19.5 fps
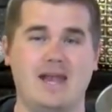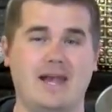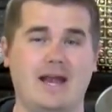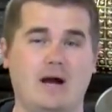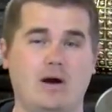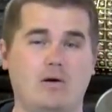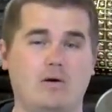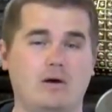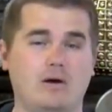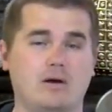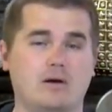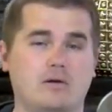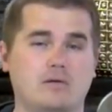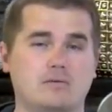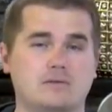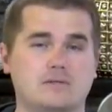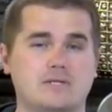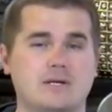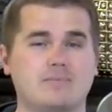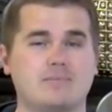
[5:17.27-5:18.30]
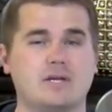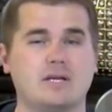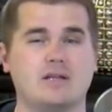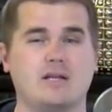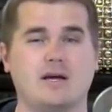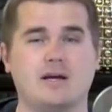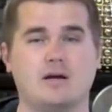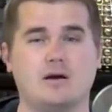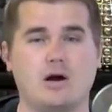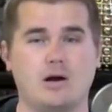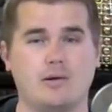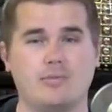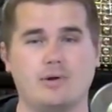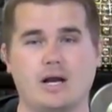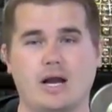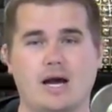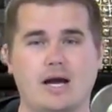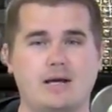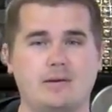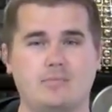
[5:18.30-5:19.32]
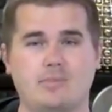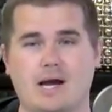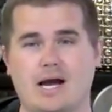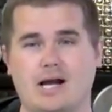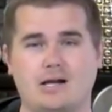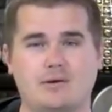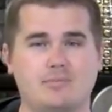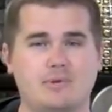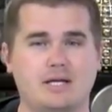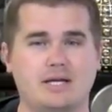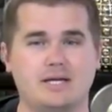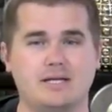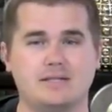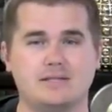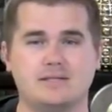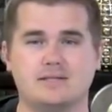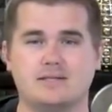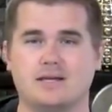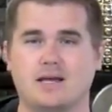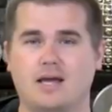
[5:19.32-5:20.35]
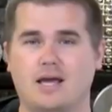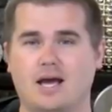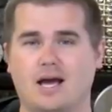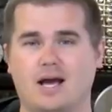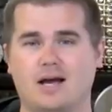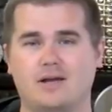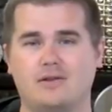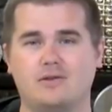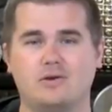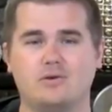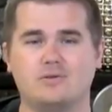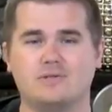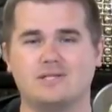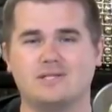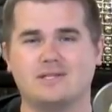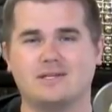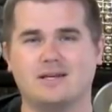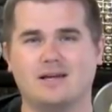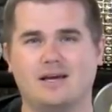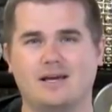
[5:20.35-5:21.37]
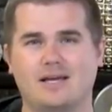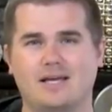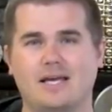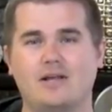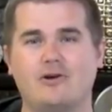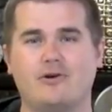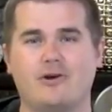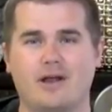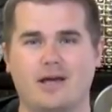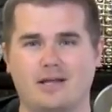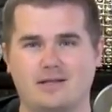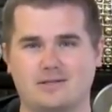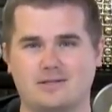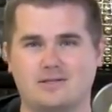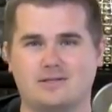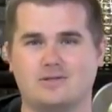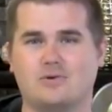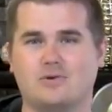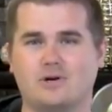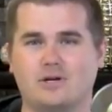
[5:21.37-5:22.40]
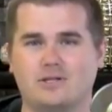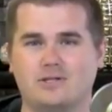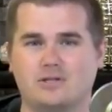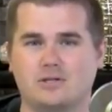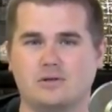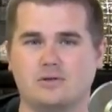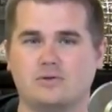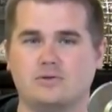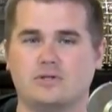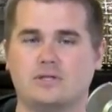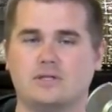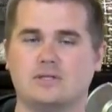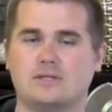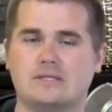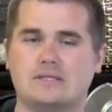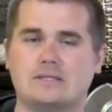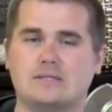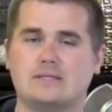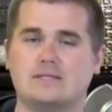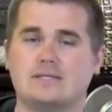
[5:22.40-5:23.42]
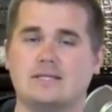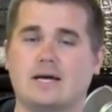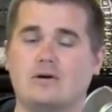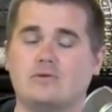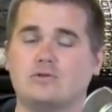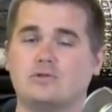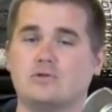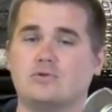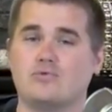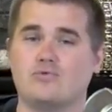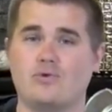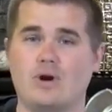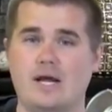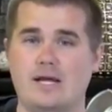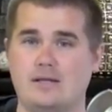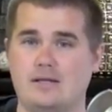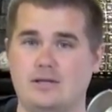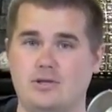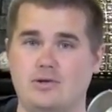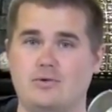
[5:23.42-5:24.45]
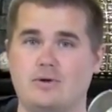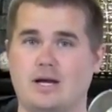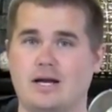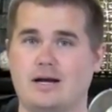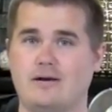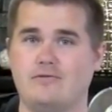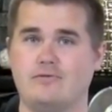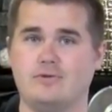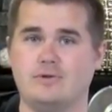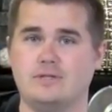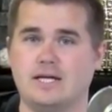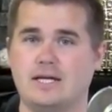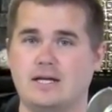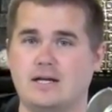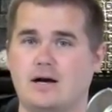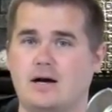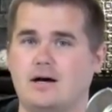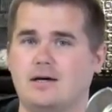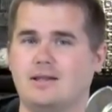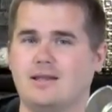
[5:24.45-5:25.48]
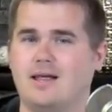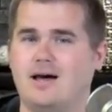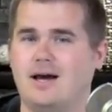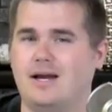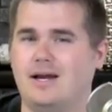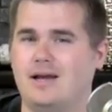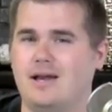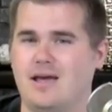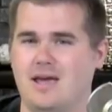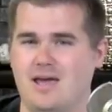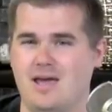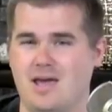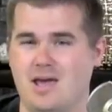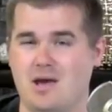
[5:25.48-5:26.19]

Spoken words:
Now, something like Carbonite, Backblaze, those internet storage solutions sound great that you can have your data online,